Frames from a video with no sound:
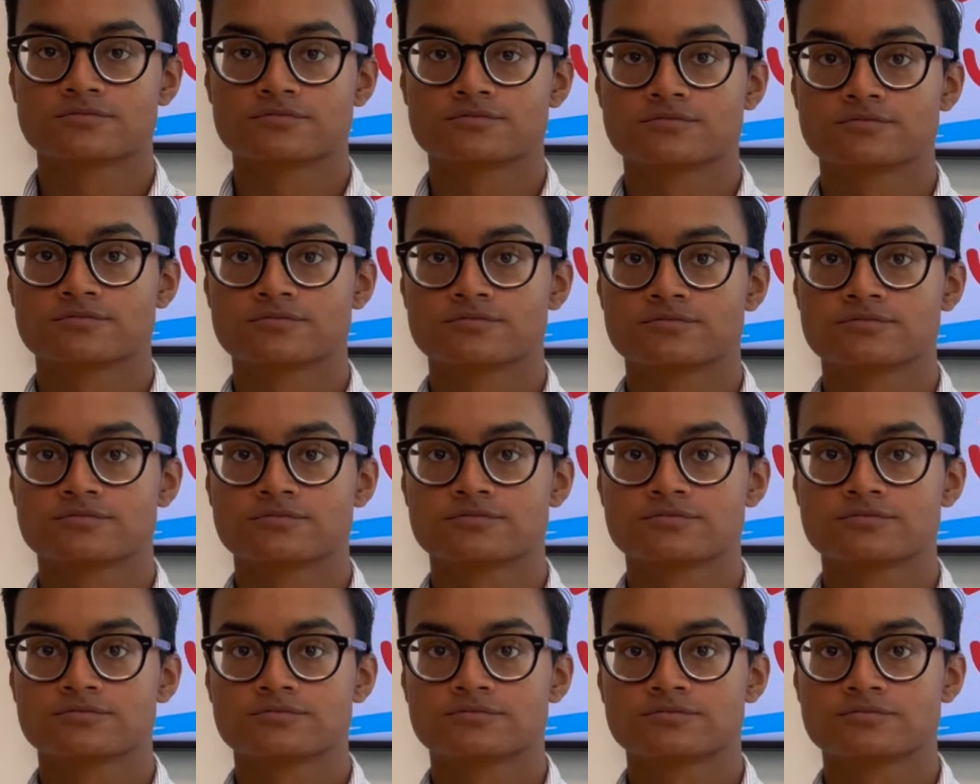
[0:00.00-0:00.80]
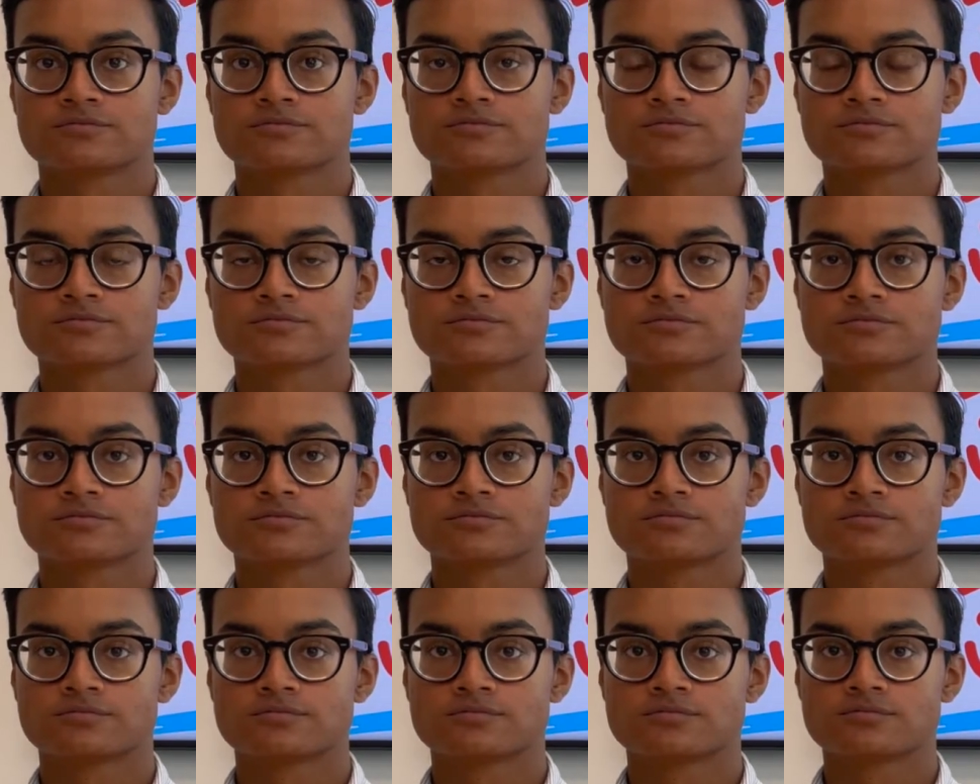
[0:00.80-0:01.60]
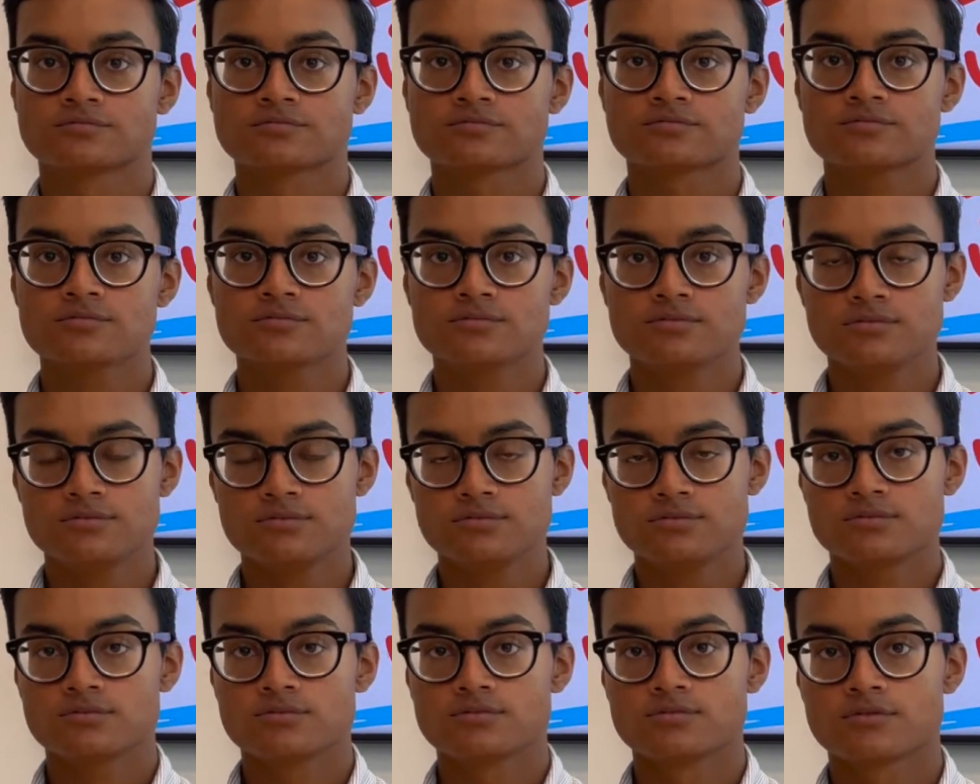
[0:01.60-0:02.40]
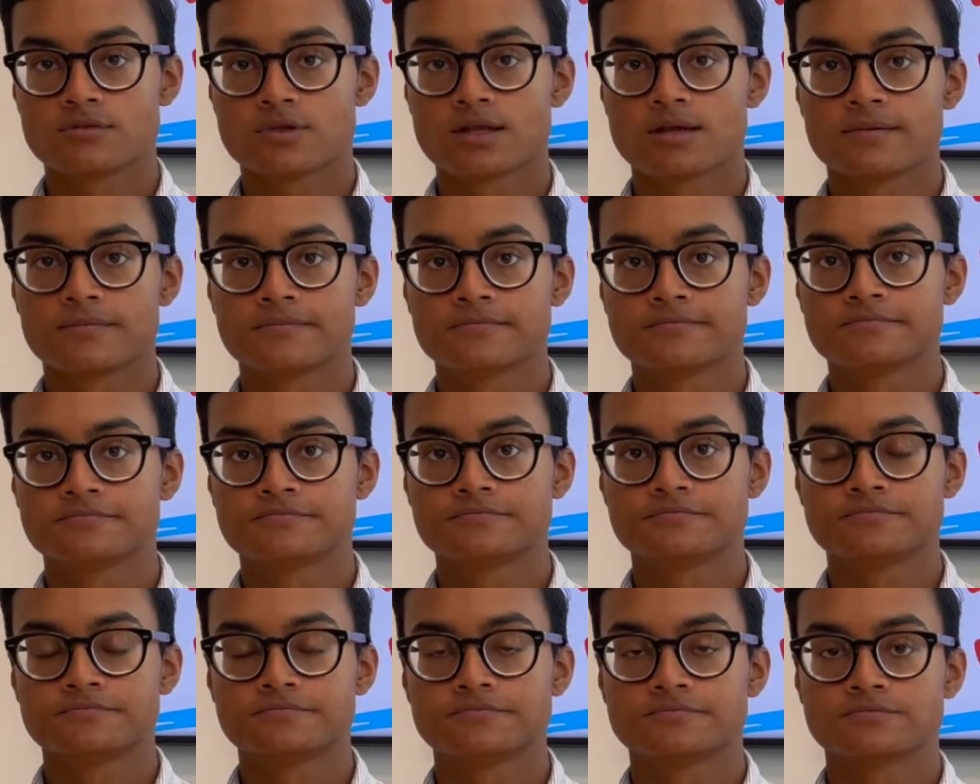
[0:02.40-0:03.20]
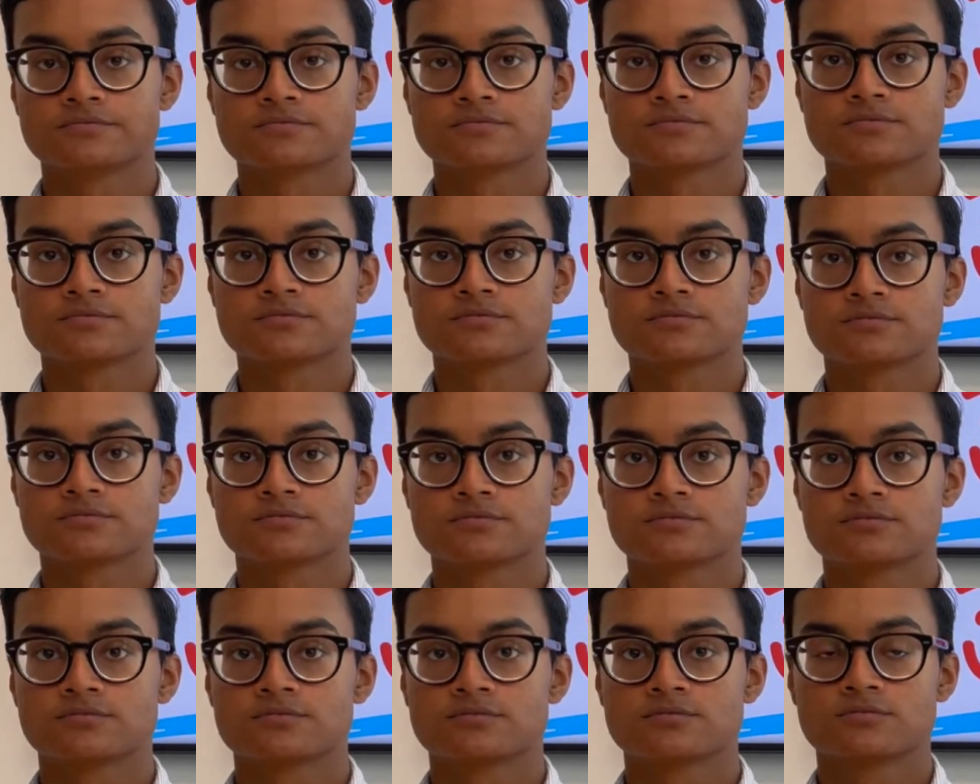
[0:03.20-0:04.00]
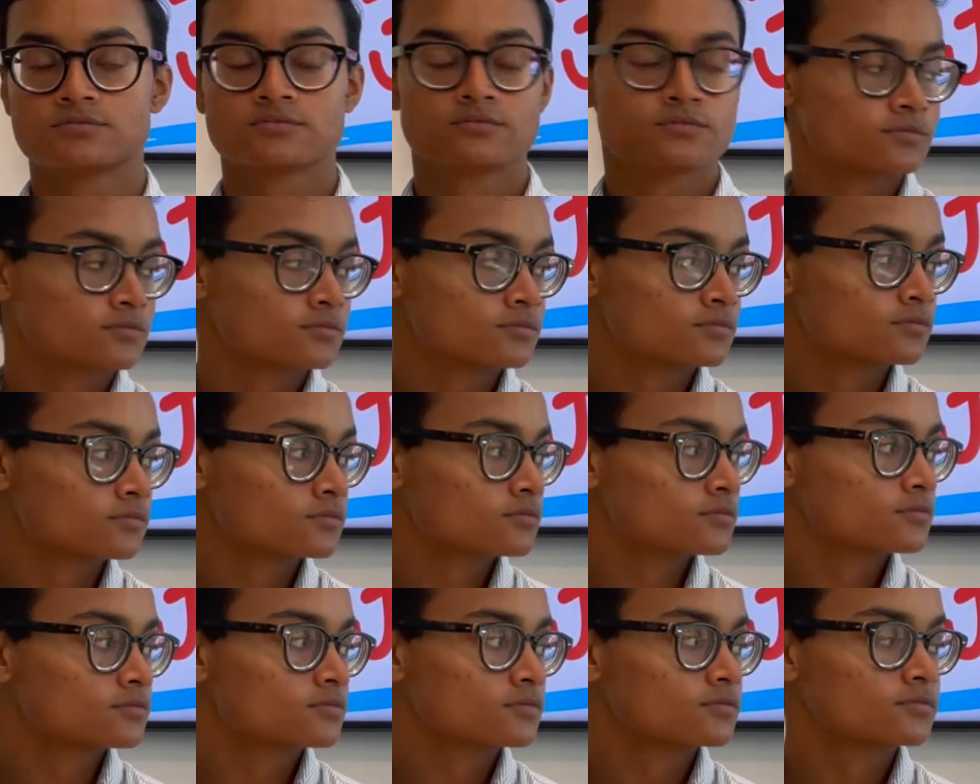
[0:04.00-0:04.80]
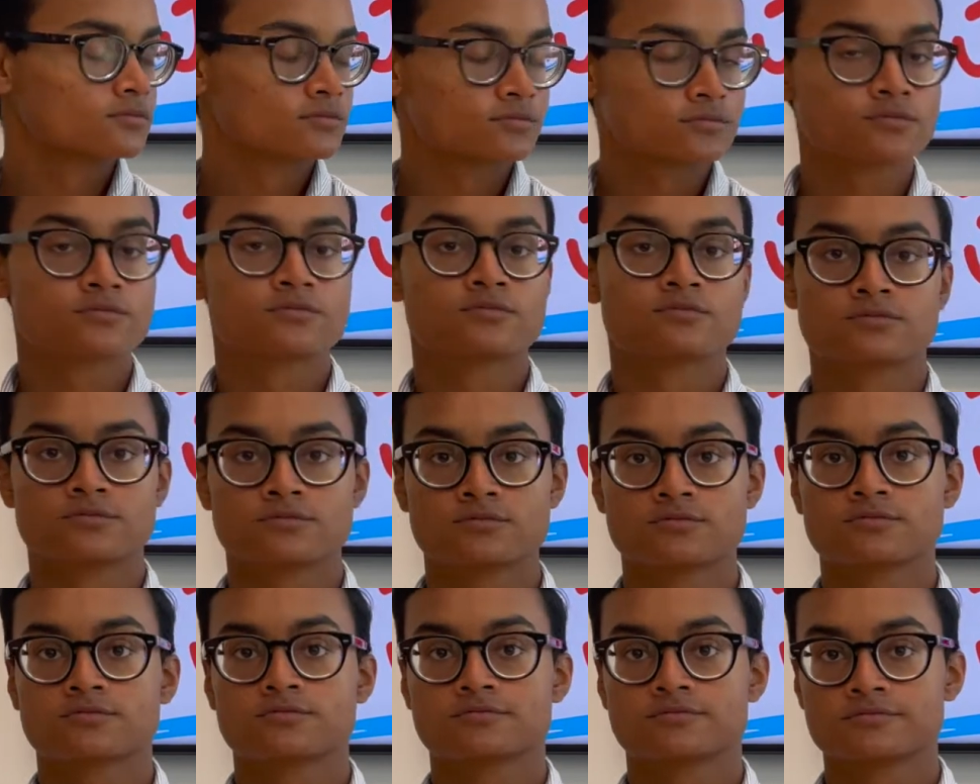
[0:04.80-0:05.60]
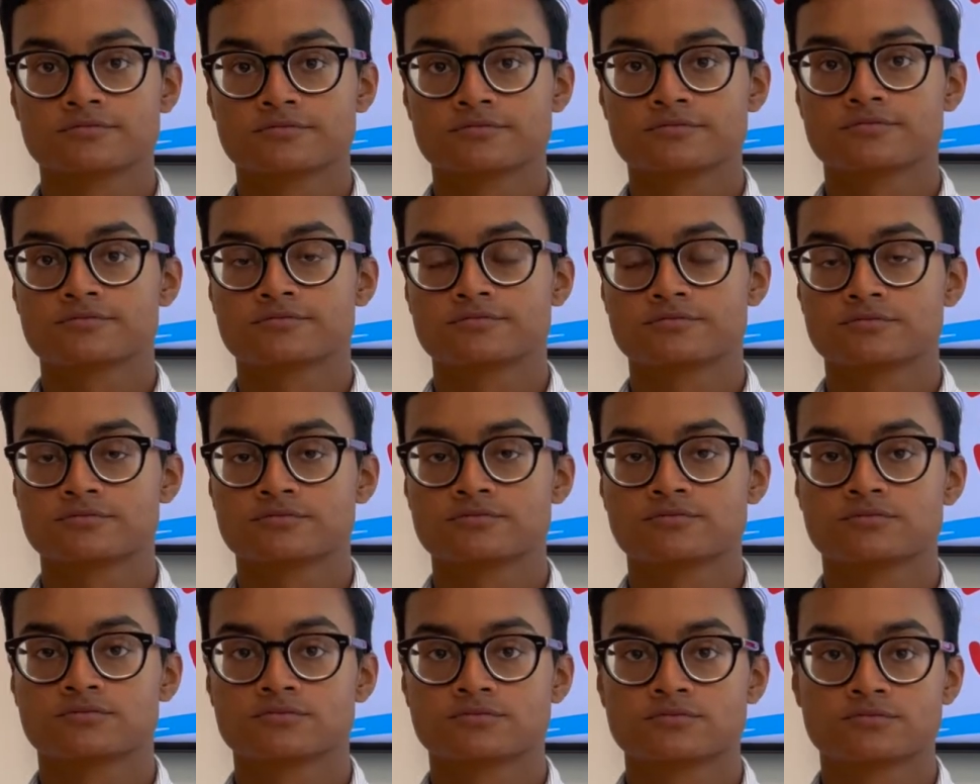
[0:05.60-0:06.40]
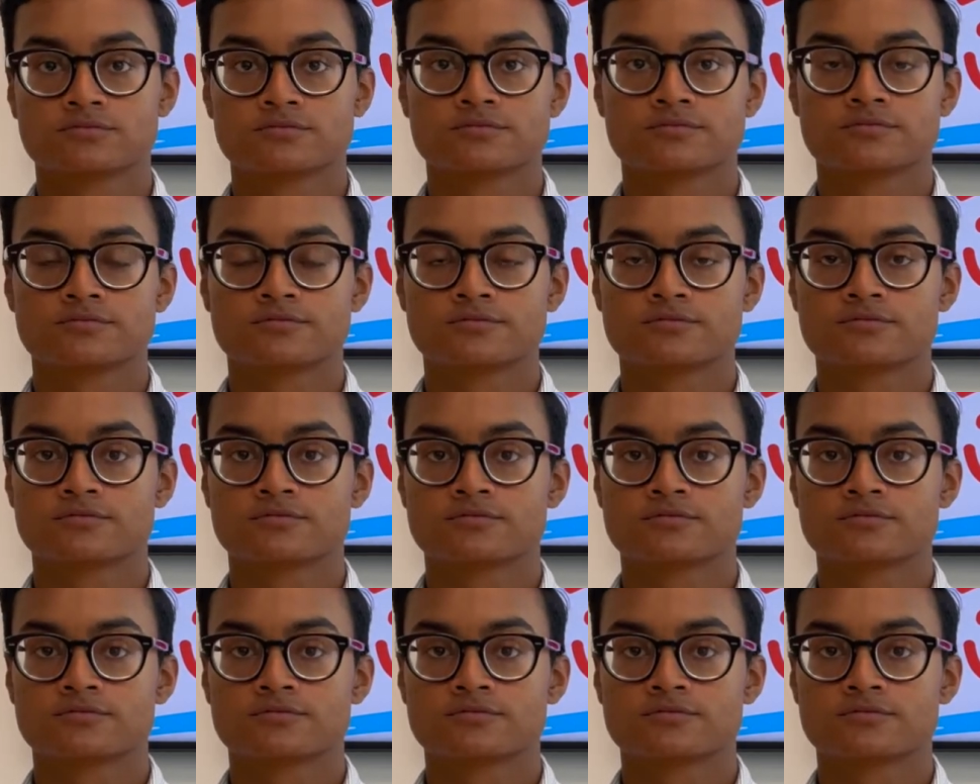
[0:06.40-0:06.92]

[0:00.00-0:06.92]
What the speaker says: (silent)